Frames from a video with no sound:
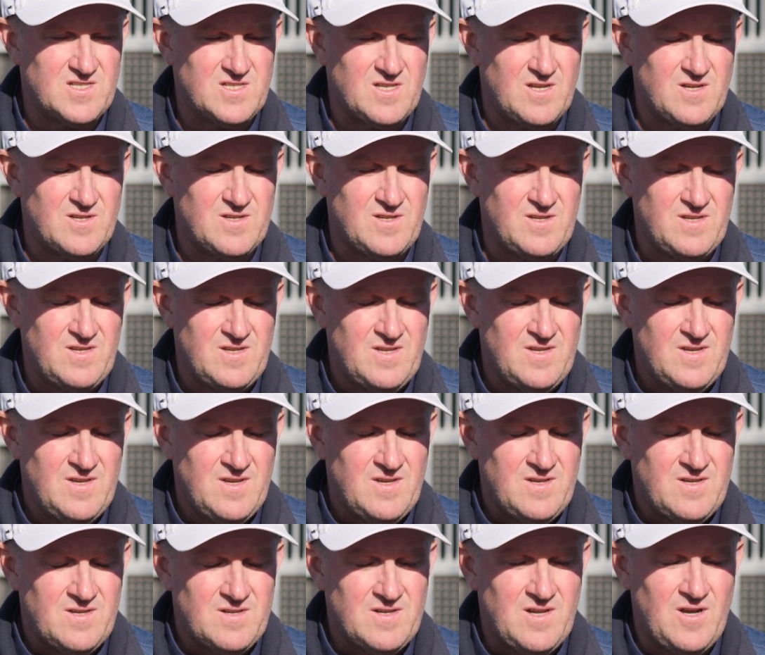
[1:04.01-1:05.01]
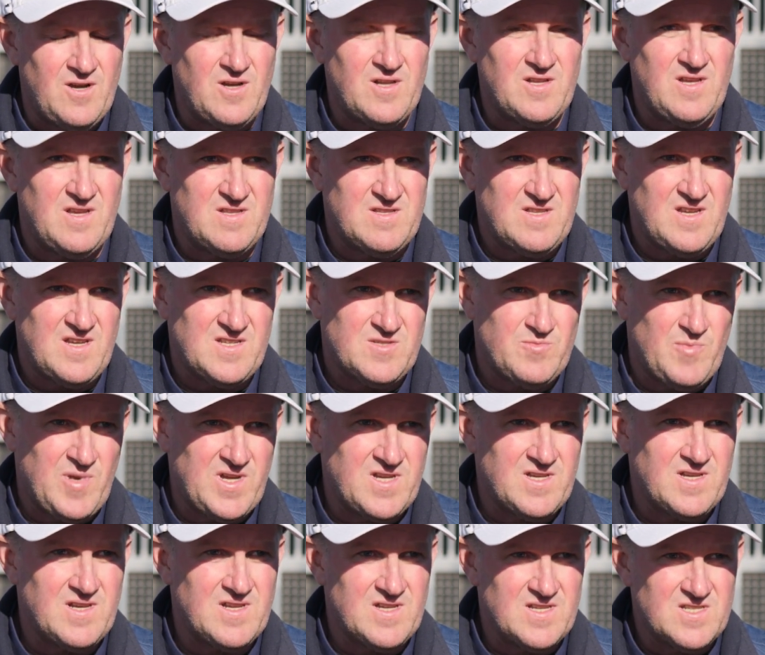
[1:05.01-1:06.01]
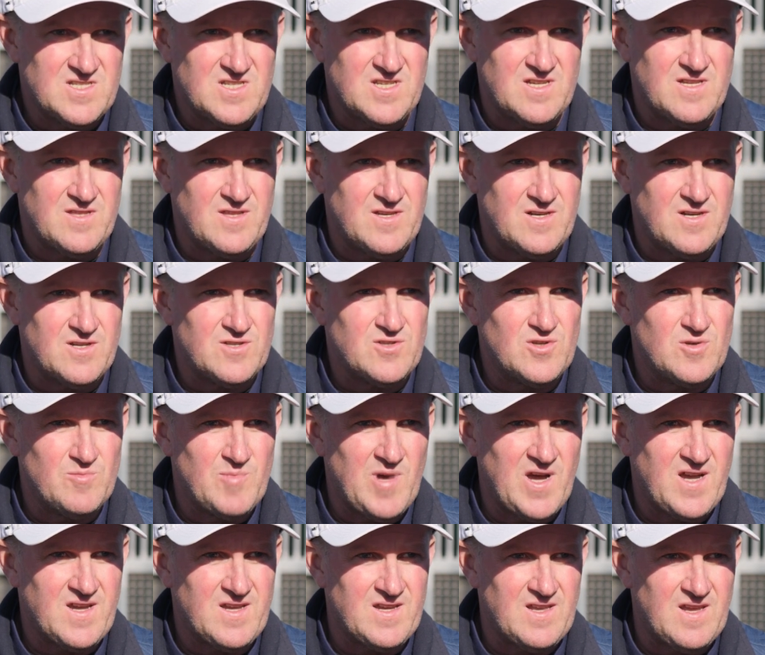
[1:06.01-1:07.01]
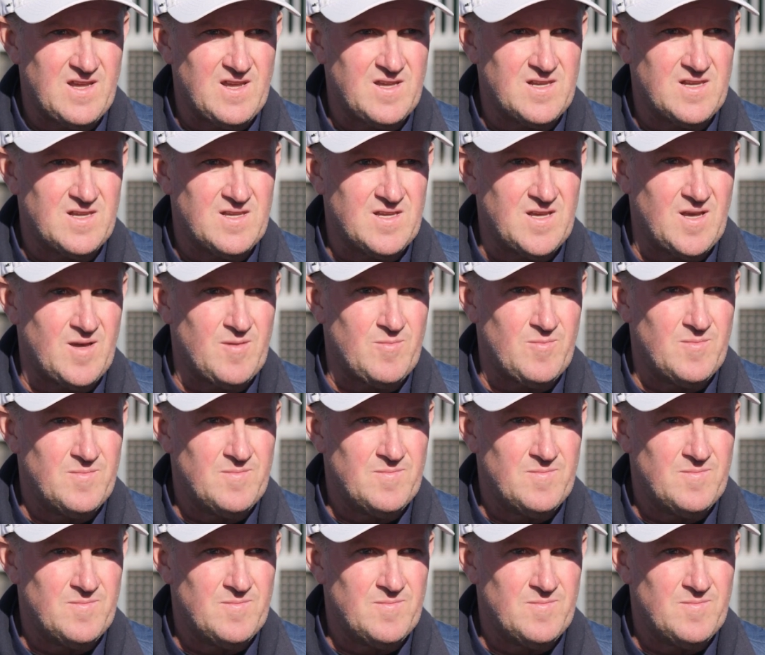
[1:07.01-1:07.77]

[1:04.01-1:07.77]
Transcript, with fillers: So, no, it does make it easier than a Newmarket handicap.